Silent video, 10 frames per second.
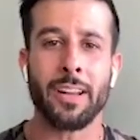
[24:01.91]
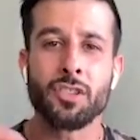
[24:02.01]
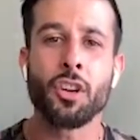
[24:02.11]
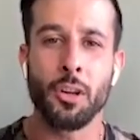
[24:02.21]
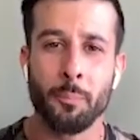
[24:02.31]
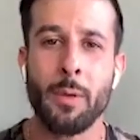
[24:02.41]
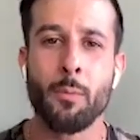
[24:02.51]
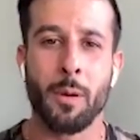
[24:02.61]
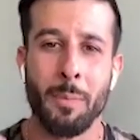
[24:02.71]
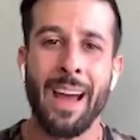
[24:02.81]
It's gonna be
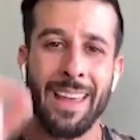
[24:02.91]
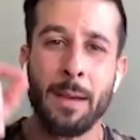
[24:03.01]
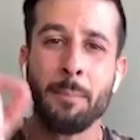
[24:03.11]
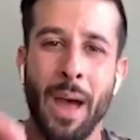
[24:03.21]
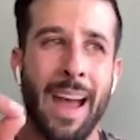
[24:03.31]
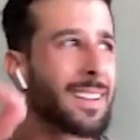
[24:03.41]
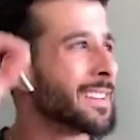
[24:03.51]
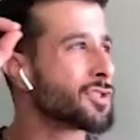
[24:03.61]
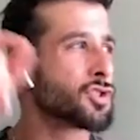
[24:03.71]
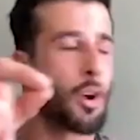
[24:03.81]
when my impact
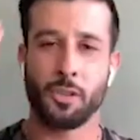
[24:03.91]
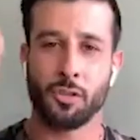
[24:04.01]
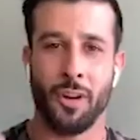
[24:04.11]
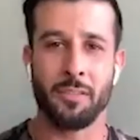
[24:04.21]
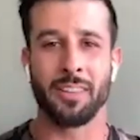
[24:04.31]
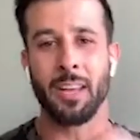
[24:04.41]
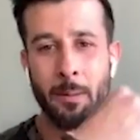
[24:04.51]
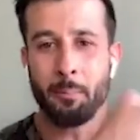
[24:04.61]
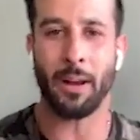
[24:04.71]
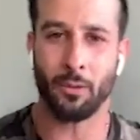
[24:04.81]
is so much greater than the
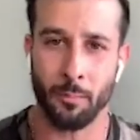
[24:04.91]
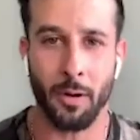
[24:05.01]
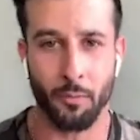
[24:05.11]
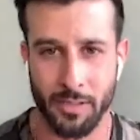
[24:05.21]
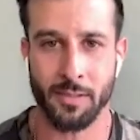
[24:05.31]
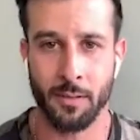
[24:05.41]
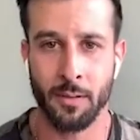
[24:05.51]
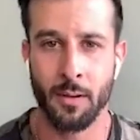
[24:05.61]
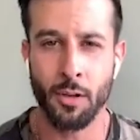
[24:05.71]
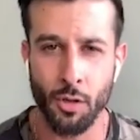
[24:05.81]
impact on my wrist.
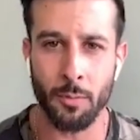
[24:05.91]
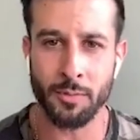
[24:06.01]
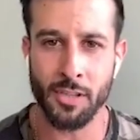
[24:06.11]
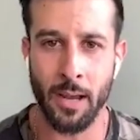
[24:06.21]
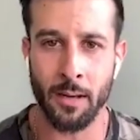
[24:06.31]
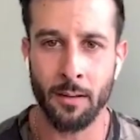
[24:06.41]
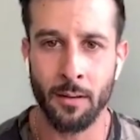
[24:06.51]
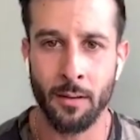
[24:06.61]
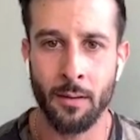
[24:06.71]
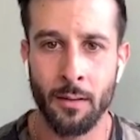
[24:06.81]
You know what I'm yep. saying?
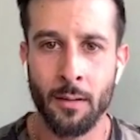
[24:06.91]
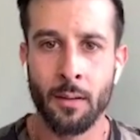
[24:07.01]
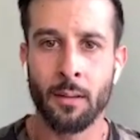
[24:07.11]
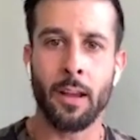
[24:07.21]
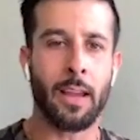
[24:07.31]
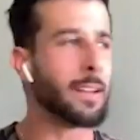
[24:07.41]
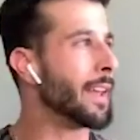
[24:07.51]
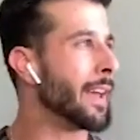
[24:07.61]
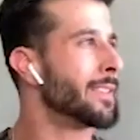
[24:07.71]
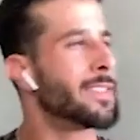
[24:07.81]
Like,
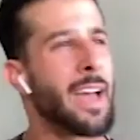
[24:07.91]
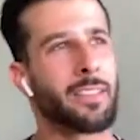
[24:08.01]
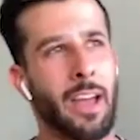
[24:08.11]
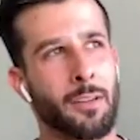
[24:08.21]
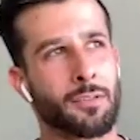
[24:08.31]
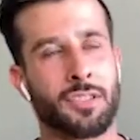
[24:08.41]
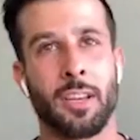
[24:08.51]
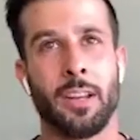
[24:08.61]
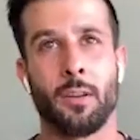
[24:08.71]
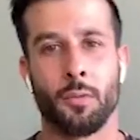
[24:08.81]
and and that I don't see
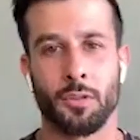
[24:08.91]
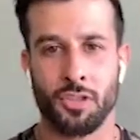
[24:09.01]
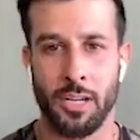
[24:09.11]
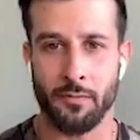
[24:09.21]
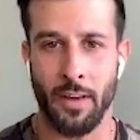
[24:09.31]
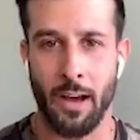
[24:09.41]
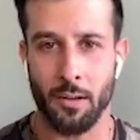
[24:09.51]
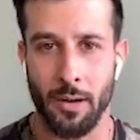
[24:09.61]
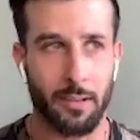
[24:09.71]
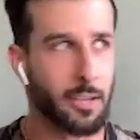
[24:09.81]
an equal exchange of
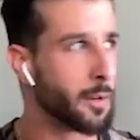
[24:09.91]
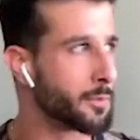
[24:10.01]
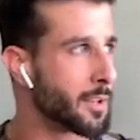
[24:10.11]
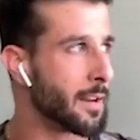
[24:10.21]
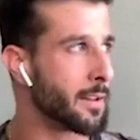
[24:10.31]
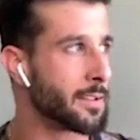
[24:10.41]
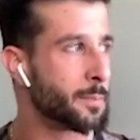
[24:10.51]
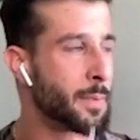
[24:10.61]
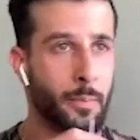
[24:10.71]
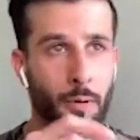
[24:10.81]
value out there with a lot of these
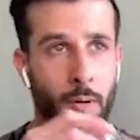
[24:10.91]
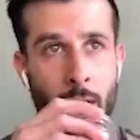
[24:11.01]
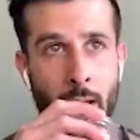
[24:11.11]
people.